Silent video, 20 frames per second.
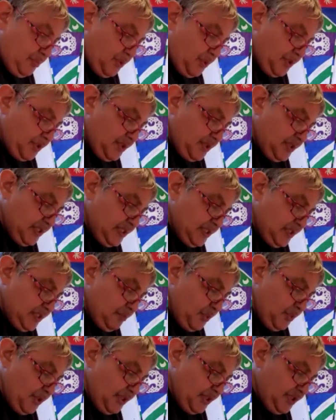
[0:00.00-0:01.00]
since I'm
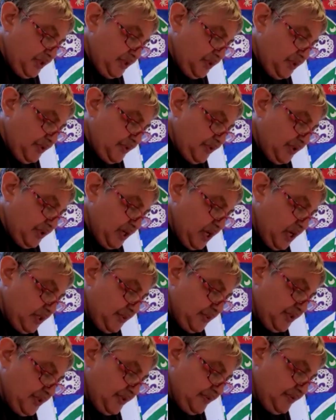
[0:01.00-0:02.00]
putting 2 different colors
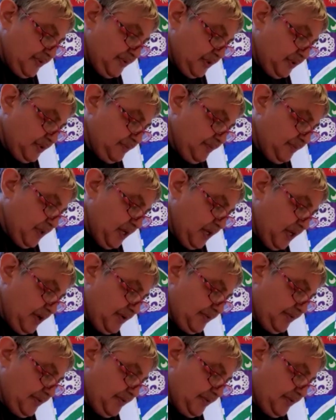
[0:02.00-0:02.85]
of